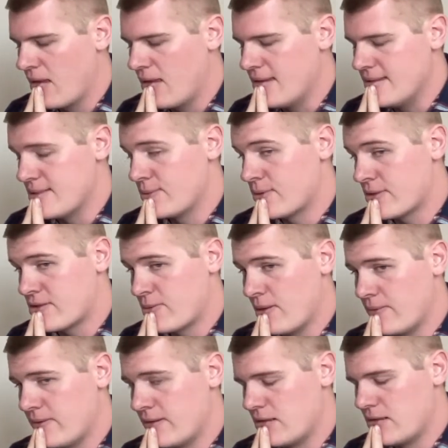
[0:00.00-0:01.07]
Is it worth
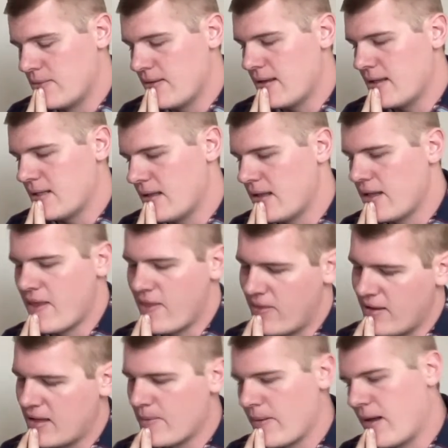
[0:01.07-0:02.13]
$1,200 to me? And then they
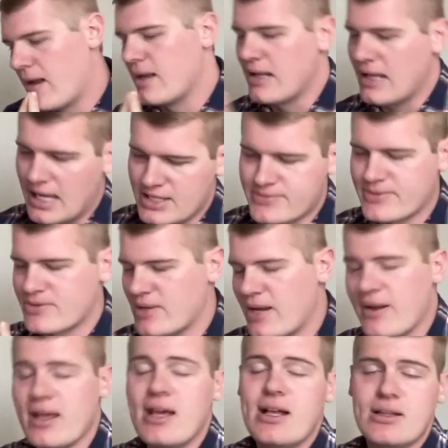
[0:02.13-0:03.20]
think about it, and yeah, it's worth. I
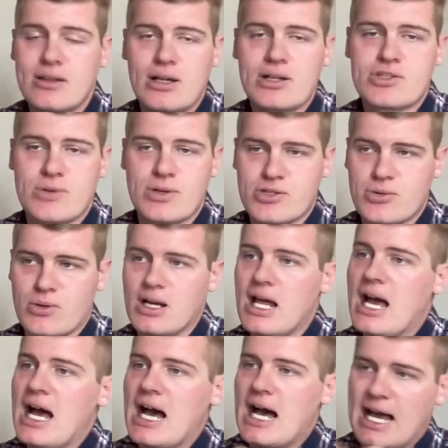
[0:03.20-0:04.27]
mean, long story short,
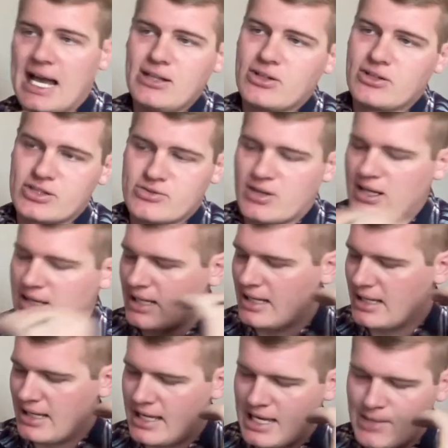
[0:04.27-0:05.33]
I looked at the truck.
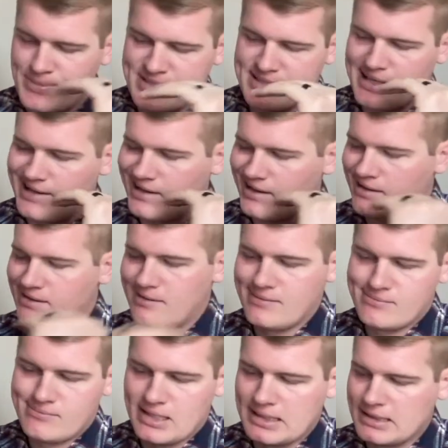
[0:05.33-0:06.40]
I was like,
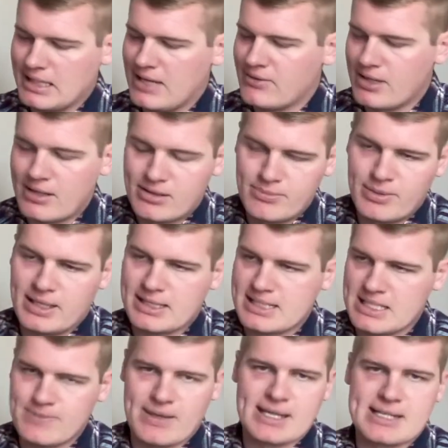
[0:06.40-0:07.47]
$1,100
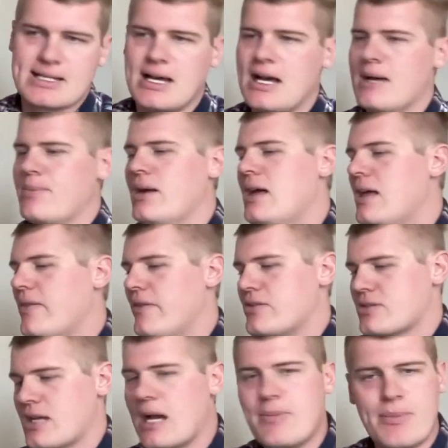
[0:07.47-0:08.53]
is my top.
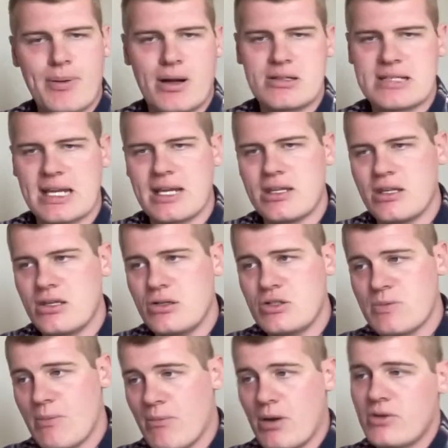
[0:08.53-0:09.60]
There's a couple parts I can use,
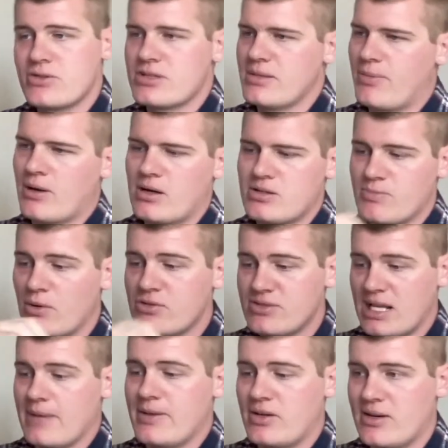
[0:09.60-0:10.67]
but
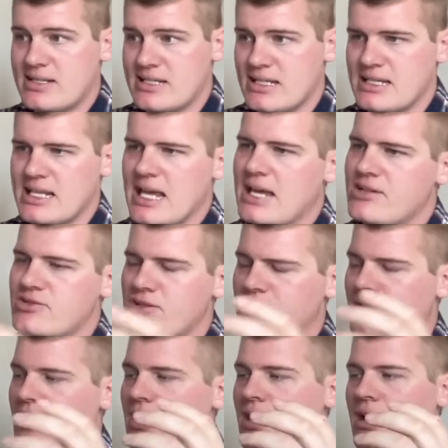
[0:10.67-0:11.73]
mostly I'm interested in the
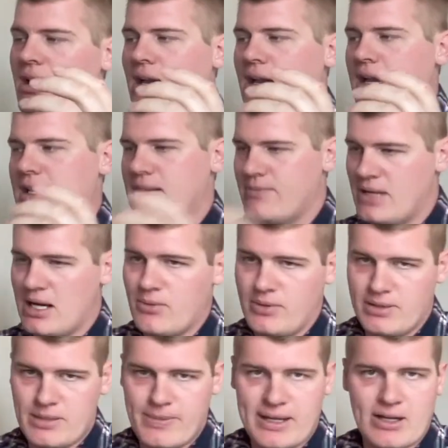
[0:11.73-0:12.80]
engine, and I'm not
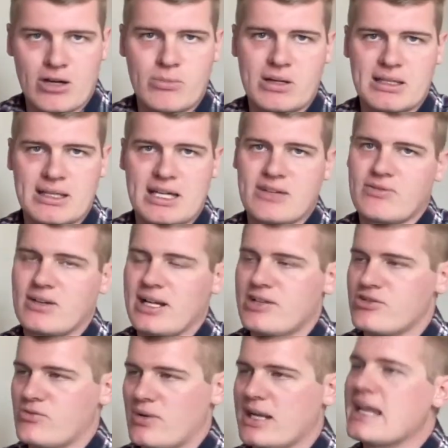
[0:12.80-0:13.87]
willing to pay an arm and a leg for an
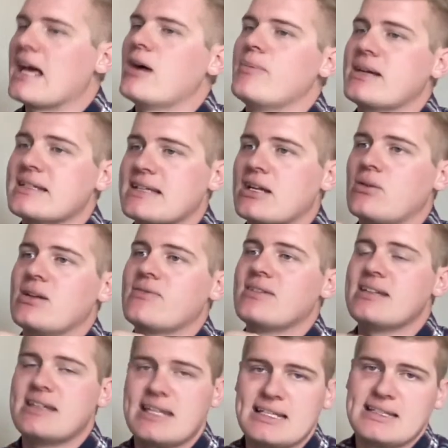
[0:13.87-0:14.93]
engine right now because I don't
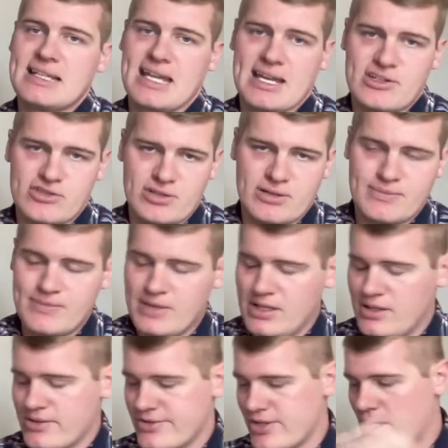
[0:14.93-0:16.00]
even need the engine.
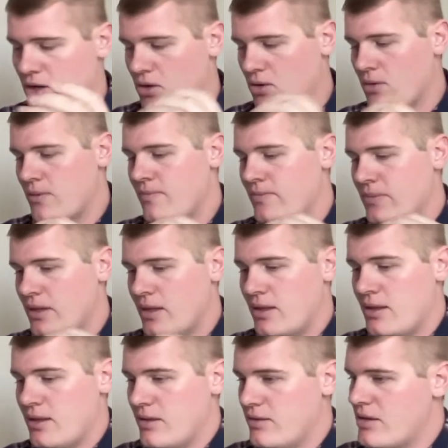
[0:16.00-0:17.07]
So
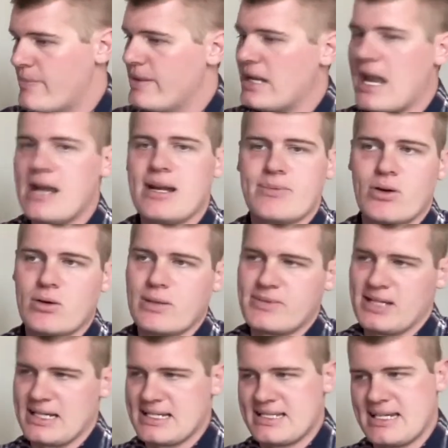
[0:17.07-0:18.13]
the bid ended up going up
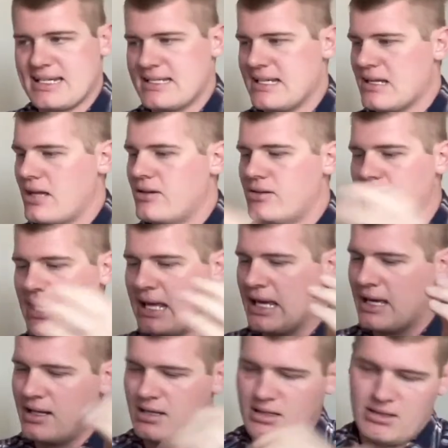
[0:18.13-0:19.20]
to like $1,600,
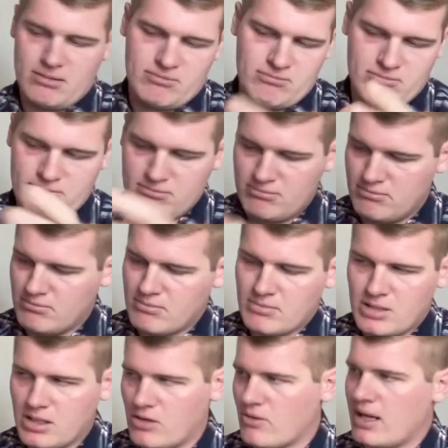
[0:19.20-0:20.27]
and
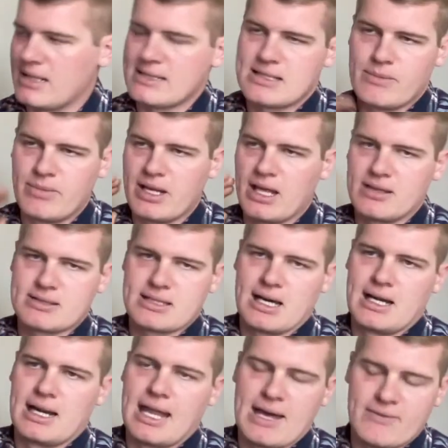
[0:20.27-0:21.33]
great, somebody else
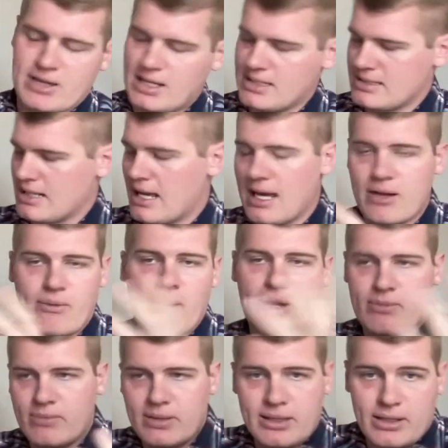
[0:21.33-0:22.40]
got it, and have a nice day. I
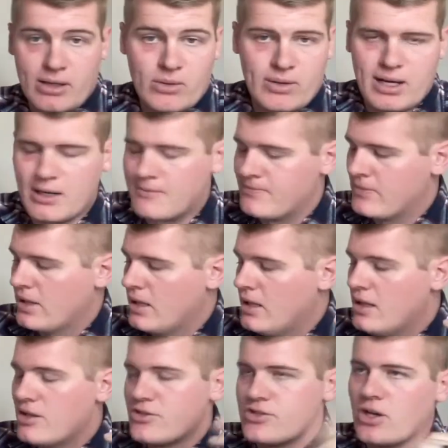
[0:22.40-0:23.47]
really don't care.
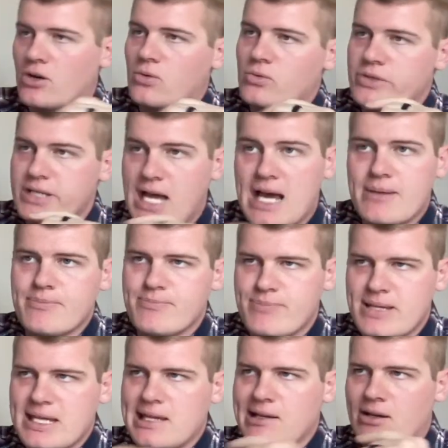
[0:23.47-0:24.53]
So not
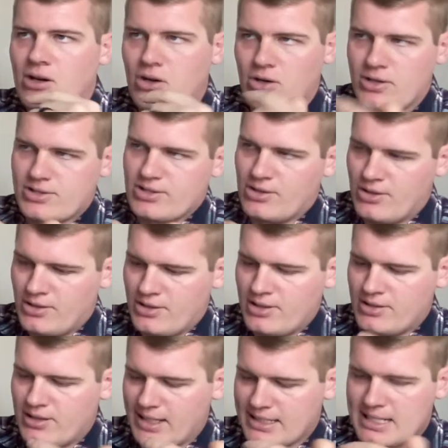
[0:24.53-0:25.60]
being hooked
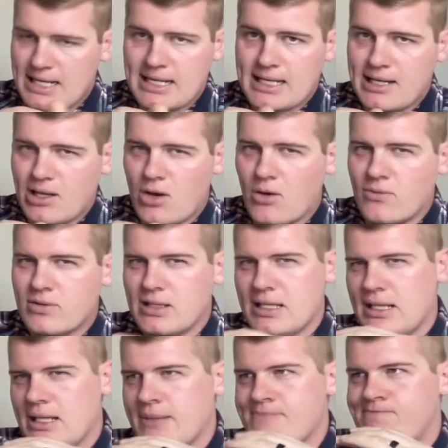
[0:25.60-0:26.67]
on, like, not getting
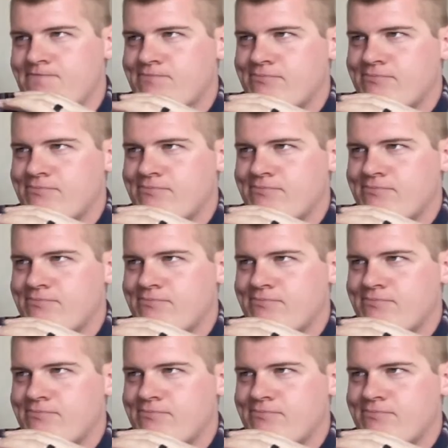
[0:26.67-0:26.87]
overly,